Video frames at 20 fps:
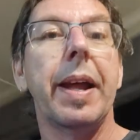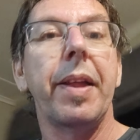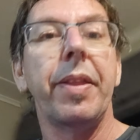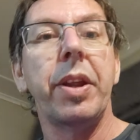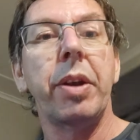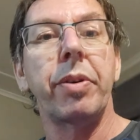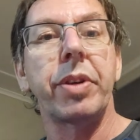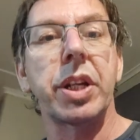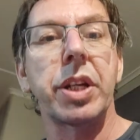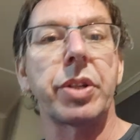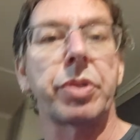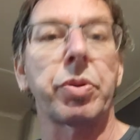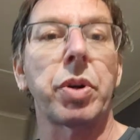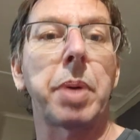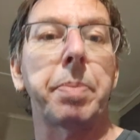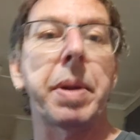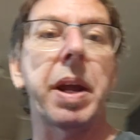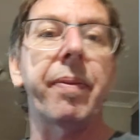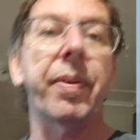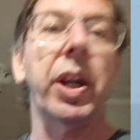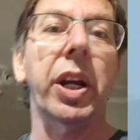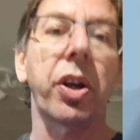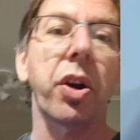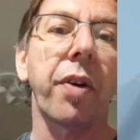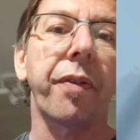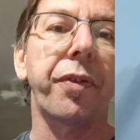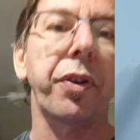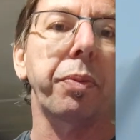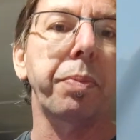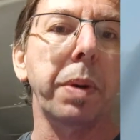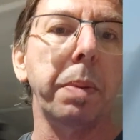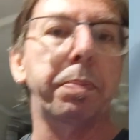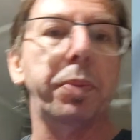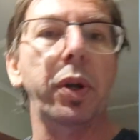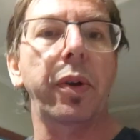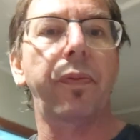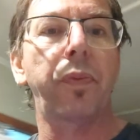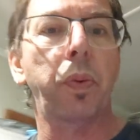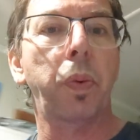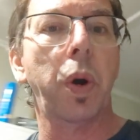there it is. Right, I'm having a coffee with my
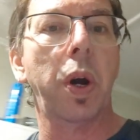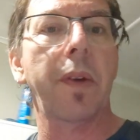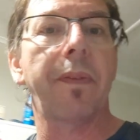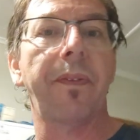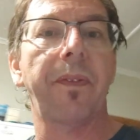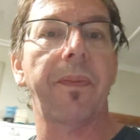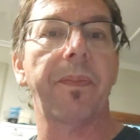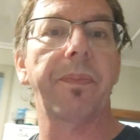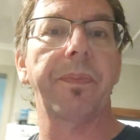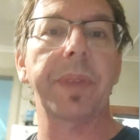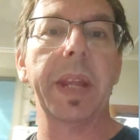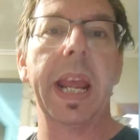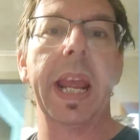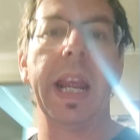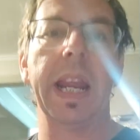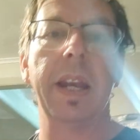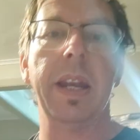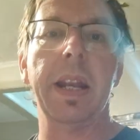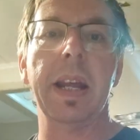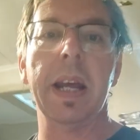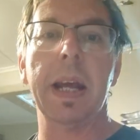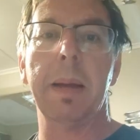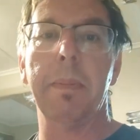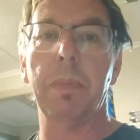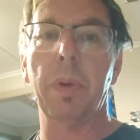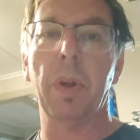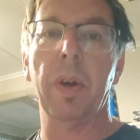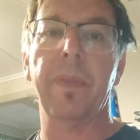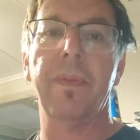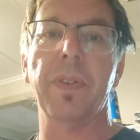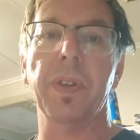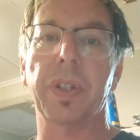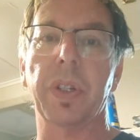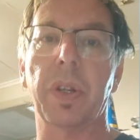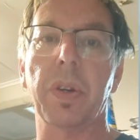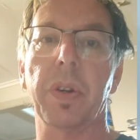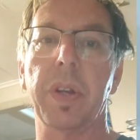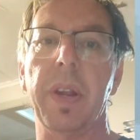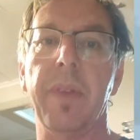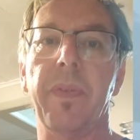beautiful wife, and life is
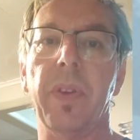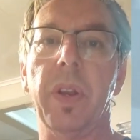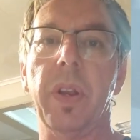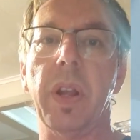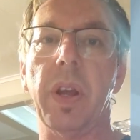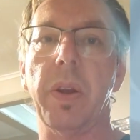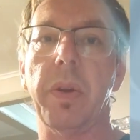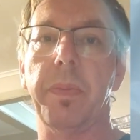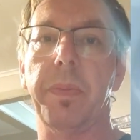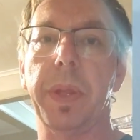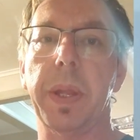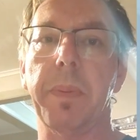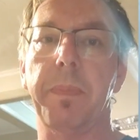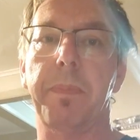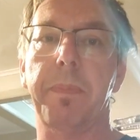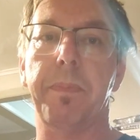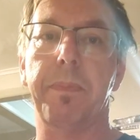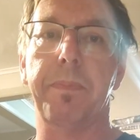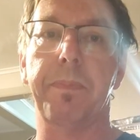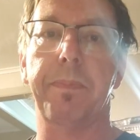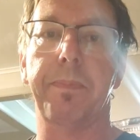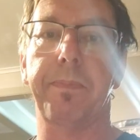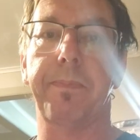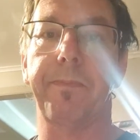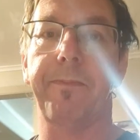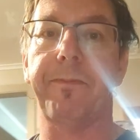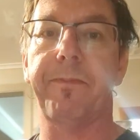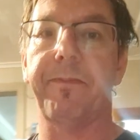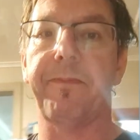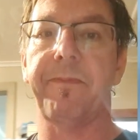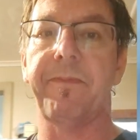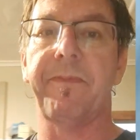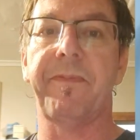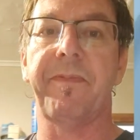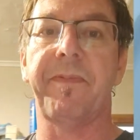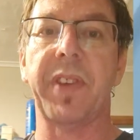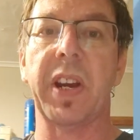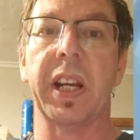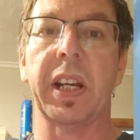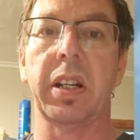good, even though the
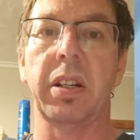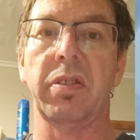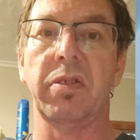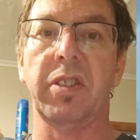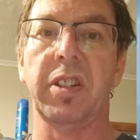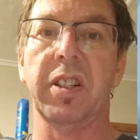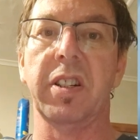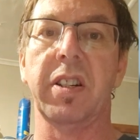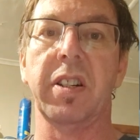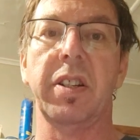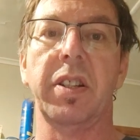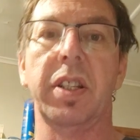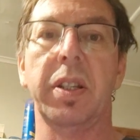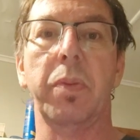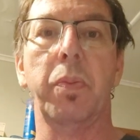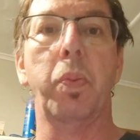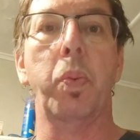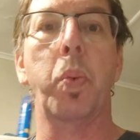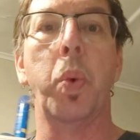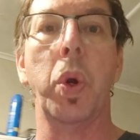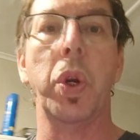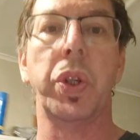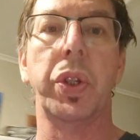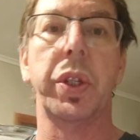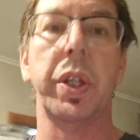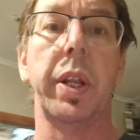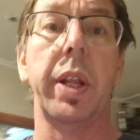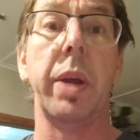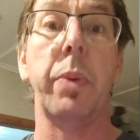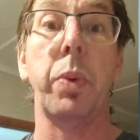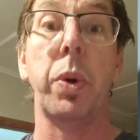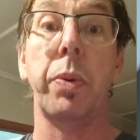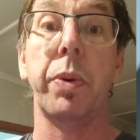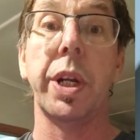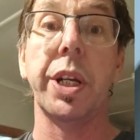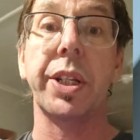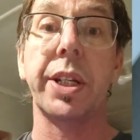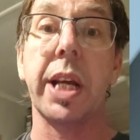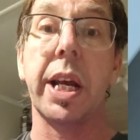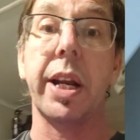fucking gods are worse than they were when
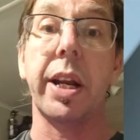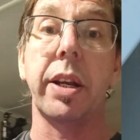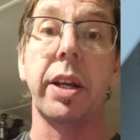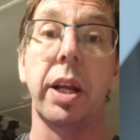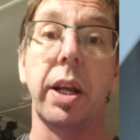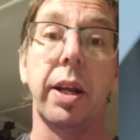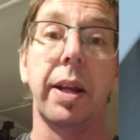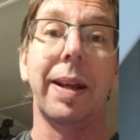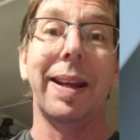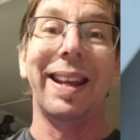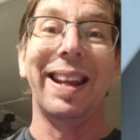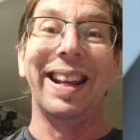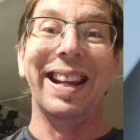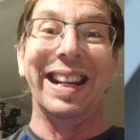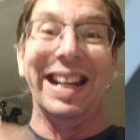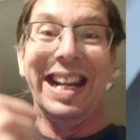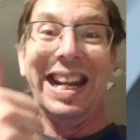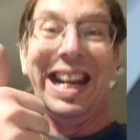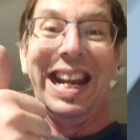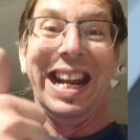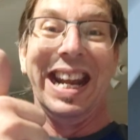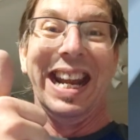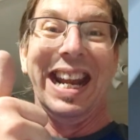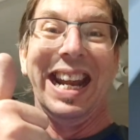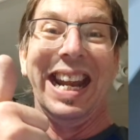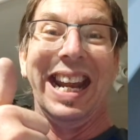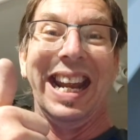I started. Yeah.